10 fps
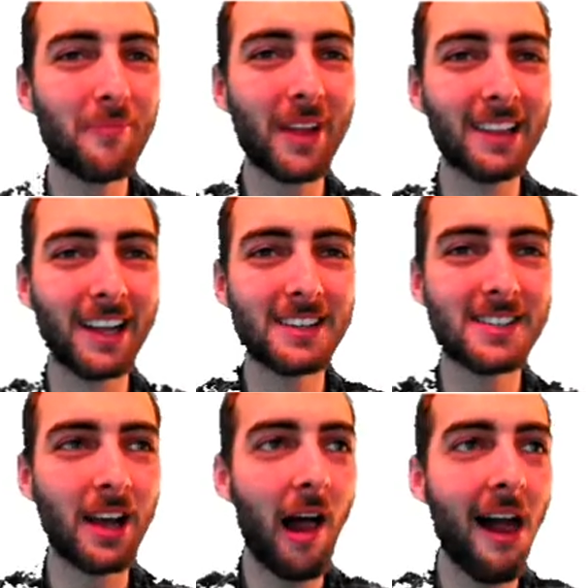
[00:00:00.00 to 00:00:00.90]
Let's
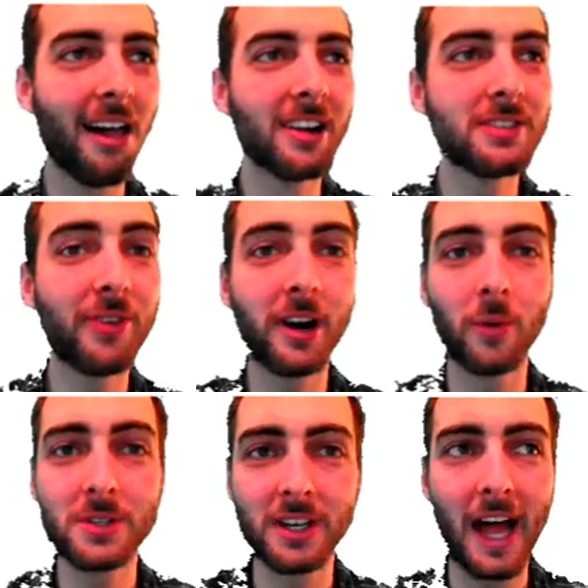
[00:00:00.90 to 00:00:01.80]
figure out
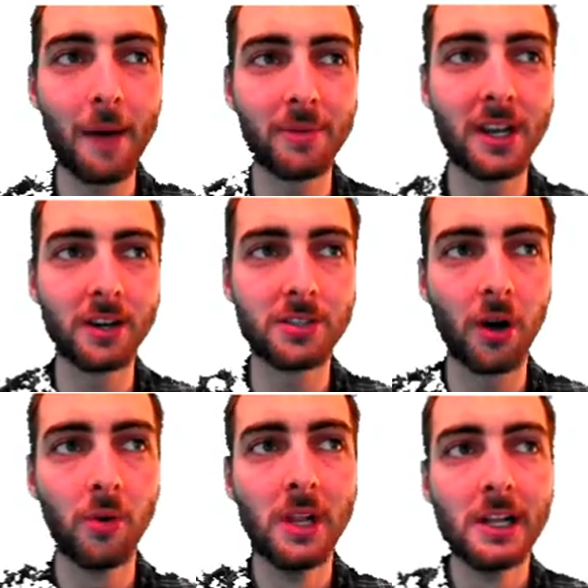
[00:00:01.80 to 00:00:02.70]
what's going to happen here.
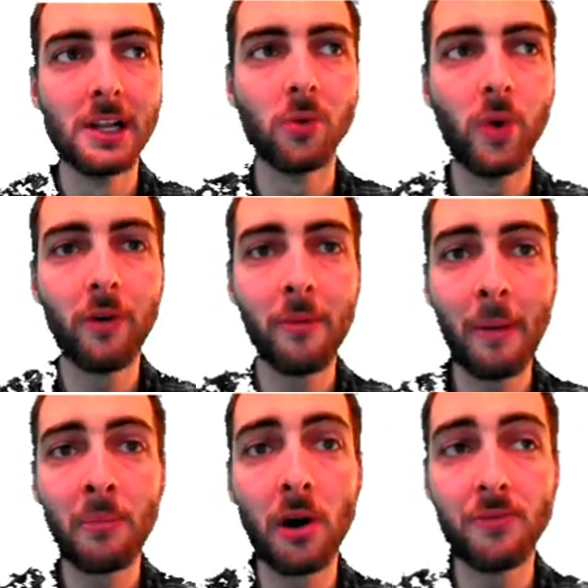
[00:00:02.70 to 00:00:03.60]
So we
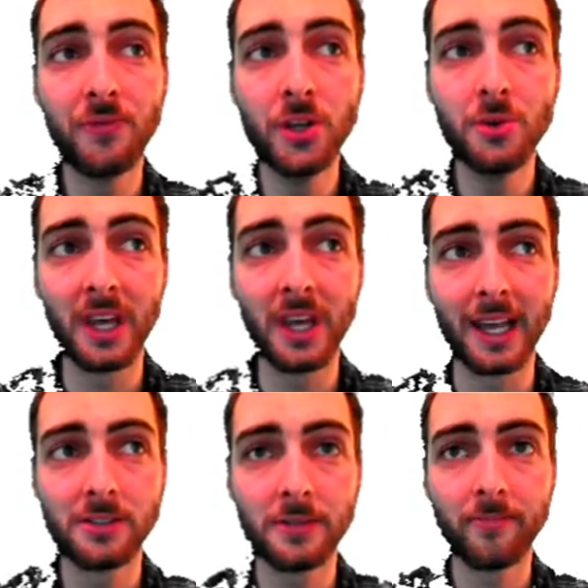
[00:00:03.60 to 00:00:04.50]
remember a few
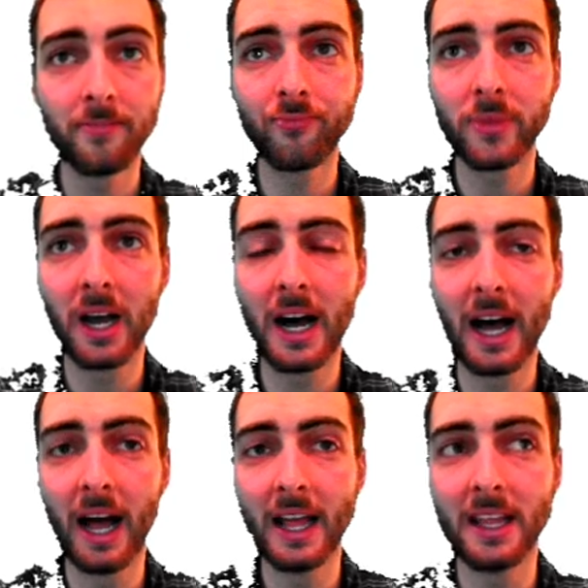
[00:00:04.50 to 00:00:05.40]
things.
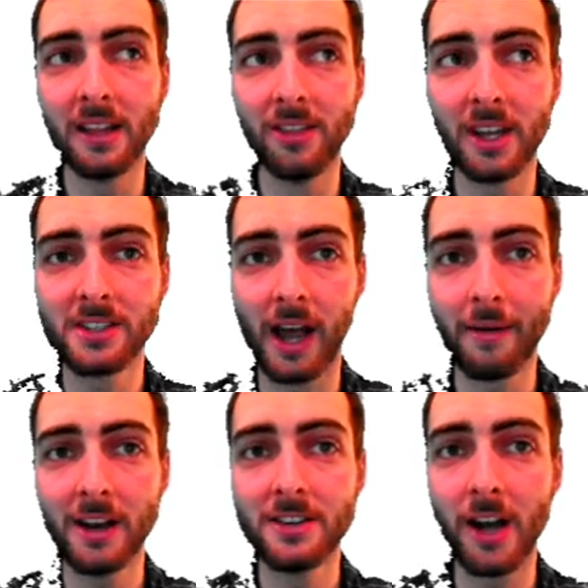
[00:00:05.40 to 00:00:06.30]
I'm
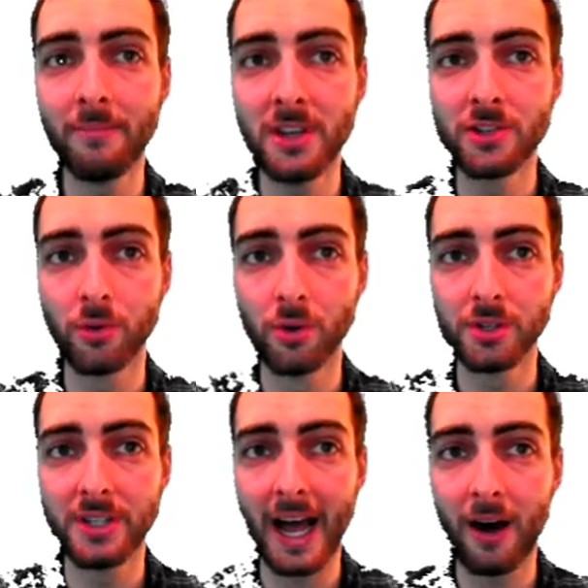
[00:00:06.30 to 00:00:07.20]
going to dumb these rules
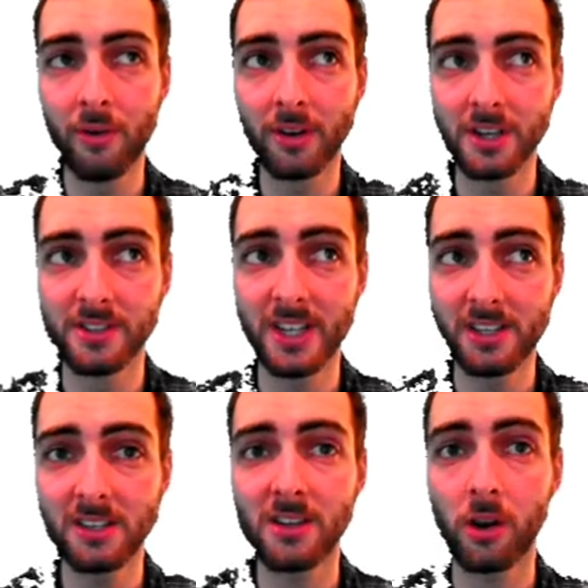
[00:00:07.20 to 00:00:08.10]
down because
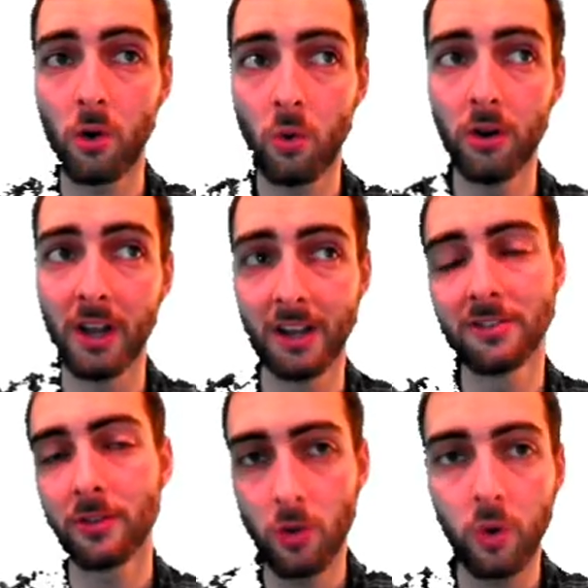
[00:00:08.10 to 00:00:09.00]
this
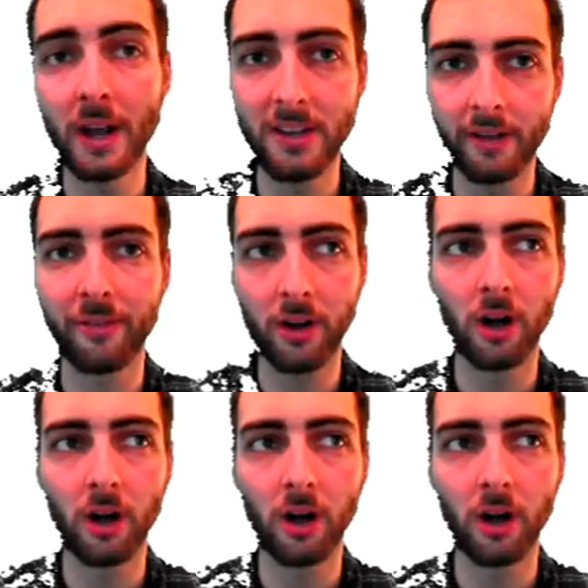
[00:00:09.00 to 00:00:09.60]
is quite difficult.